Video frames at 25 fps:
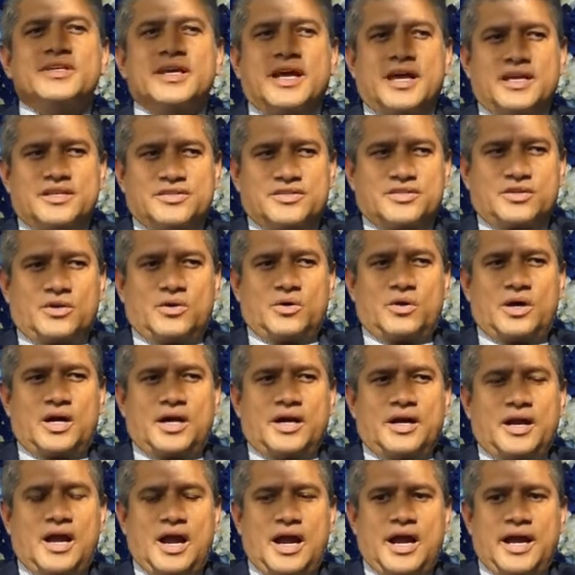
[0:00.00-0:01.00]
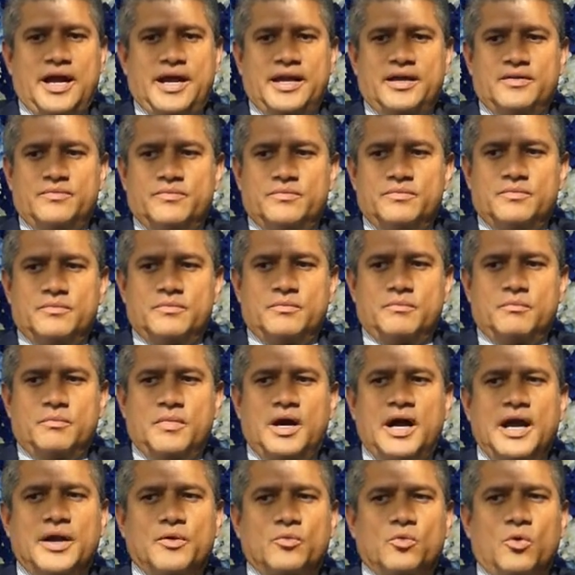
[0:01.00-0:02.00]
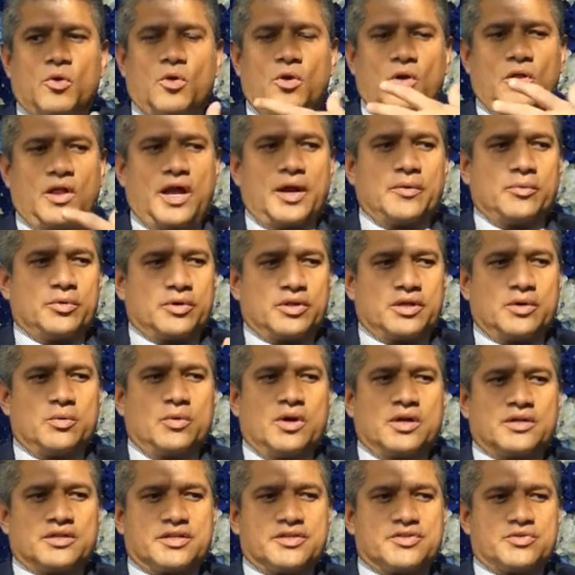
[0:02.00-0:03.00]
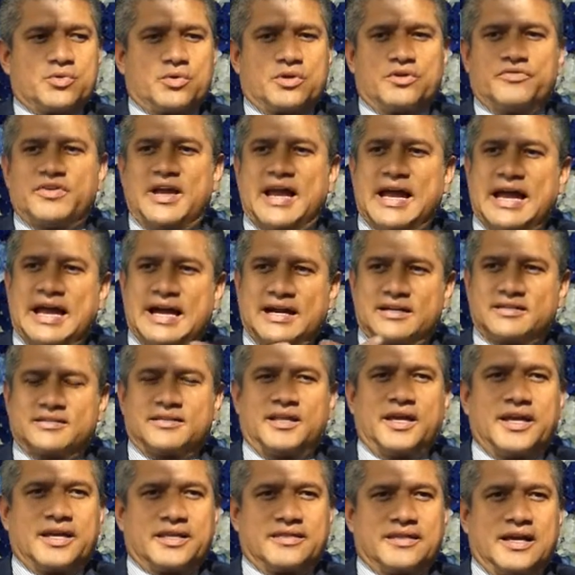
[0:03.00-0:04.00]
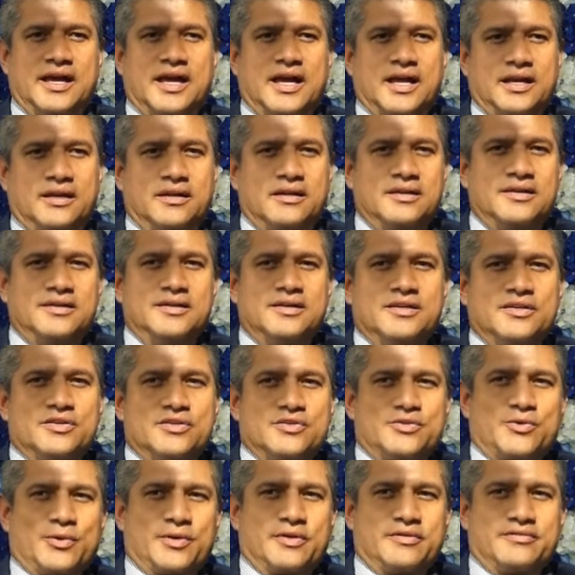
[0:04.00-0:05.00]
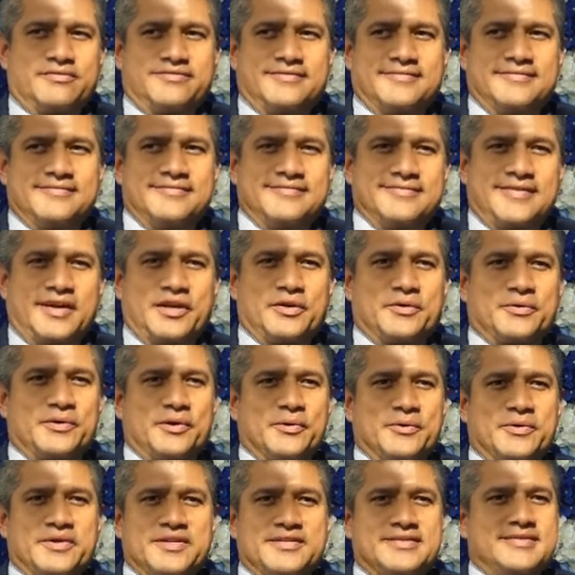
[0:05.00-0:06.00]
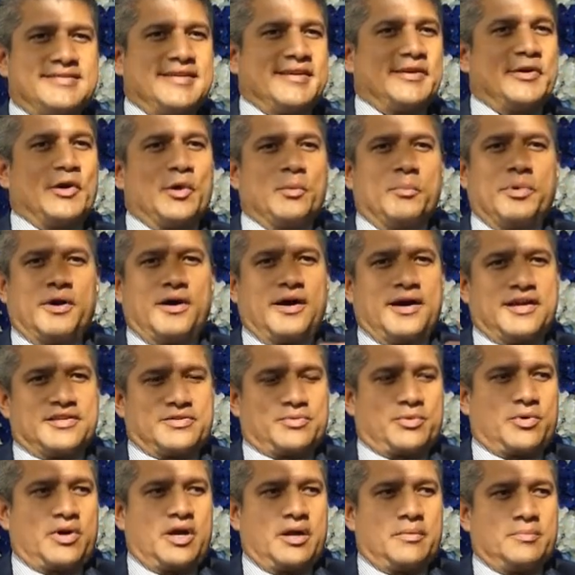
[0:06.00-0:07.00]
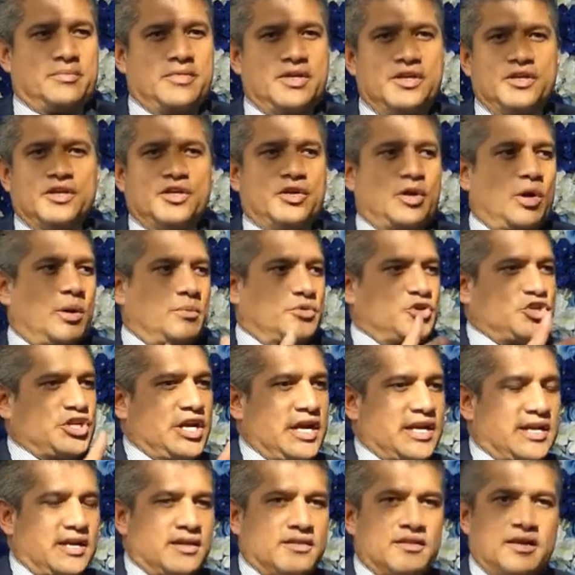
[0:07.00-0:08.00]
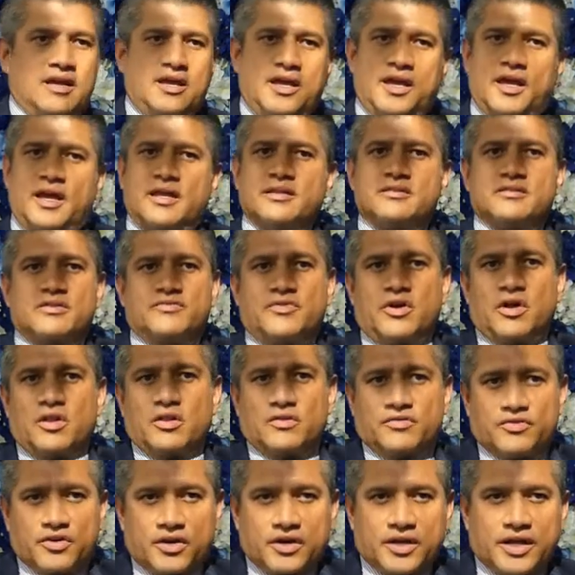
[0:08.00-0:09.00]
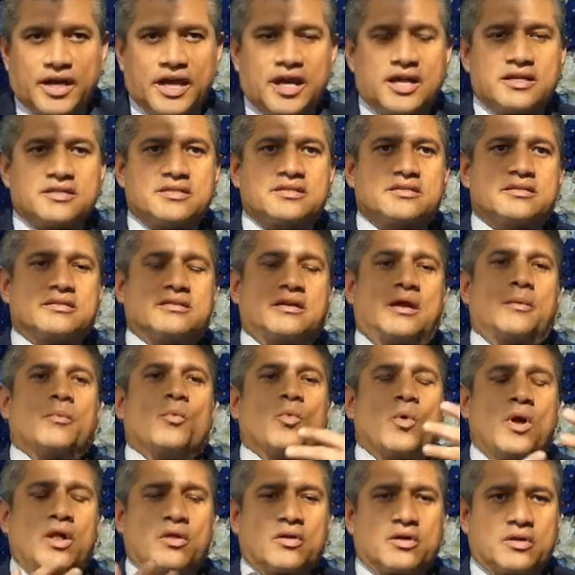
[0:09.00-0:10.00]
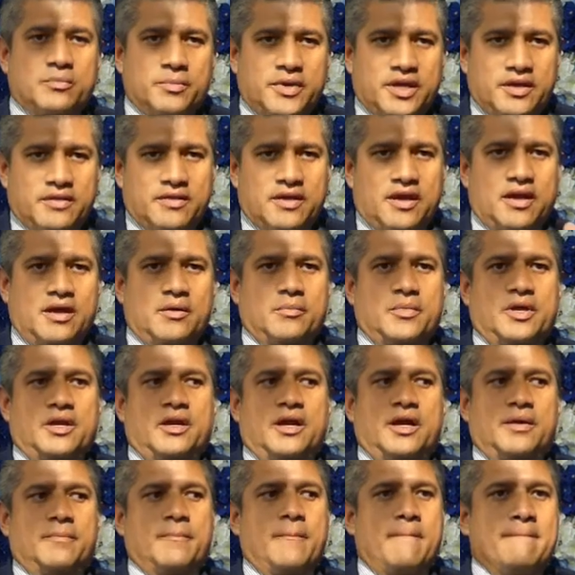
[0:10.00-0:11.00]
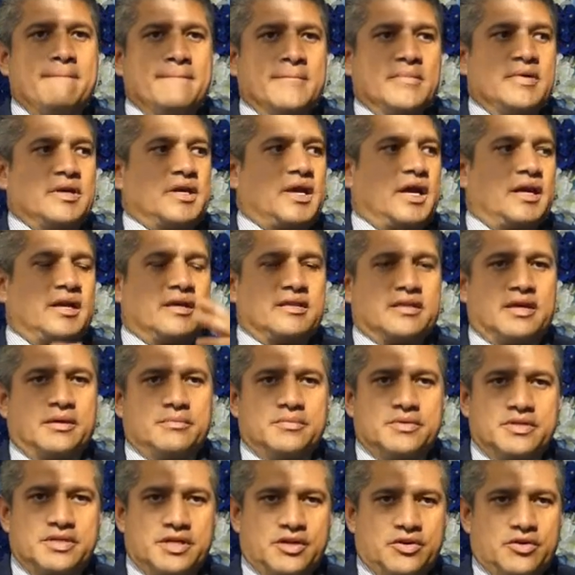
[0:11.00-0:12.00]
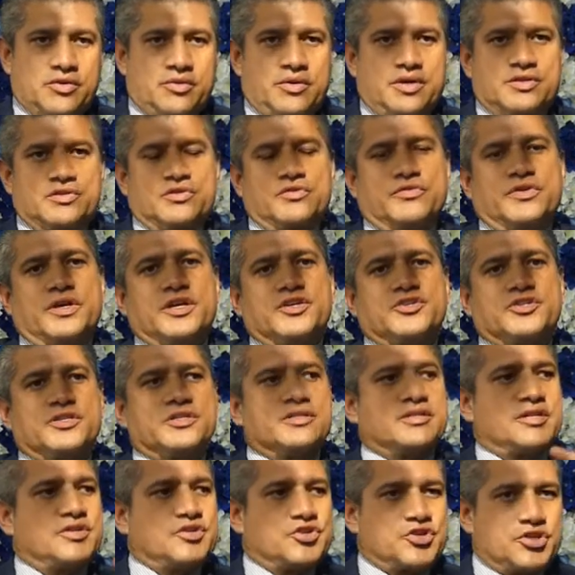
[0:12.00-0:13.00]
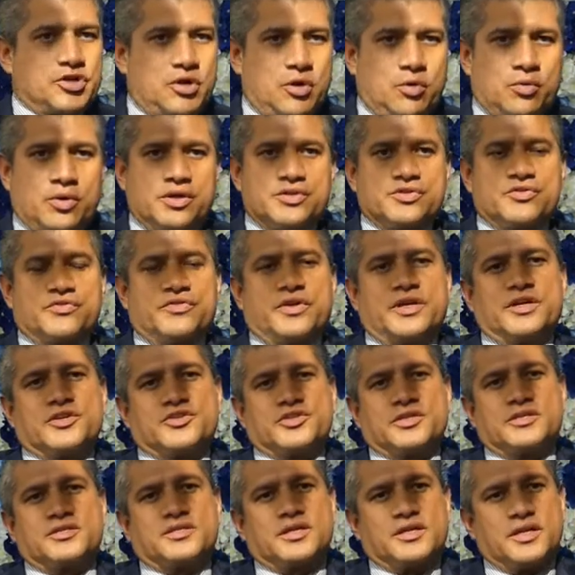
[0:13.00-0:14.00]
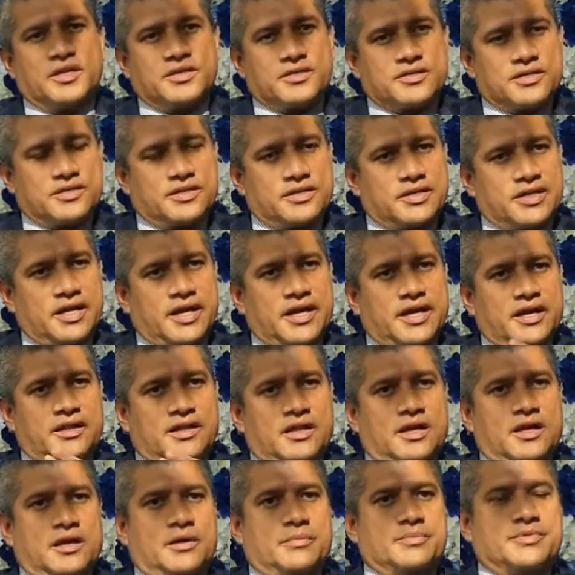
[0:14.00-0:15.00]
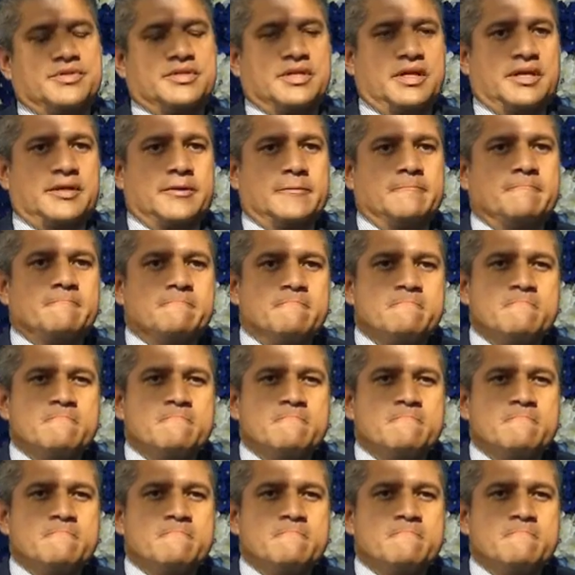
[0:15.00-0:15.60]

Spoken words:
Yes, so my role, I really want to sort of act like that sort of, I don't know, casino boss, where I'm shaking the hands of all of our guests and I'm welcoming them and I'm getting them dinner reservations and show reservations and into the nightclubs and